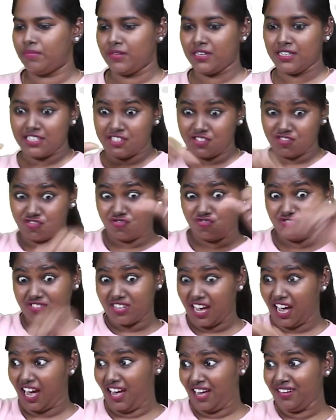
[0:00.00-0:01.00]
The
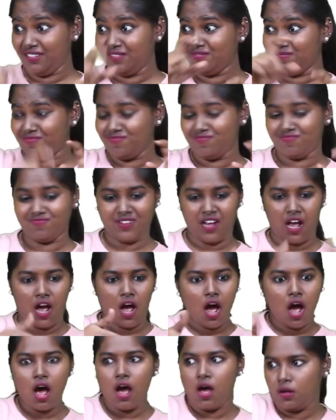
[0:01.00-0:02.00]
scientific community has
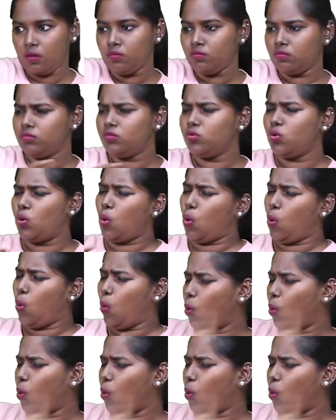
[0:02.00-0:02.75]
also been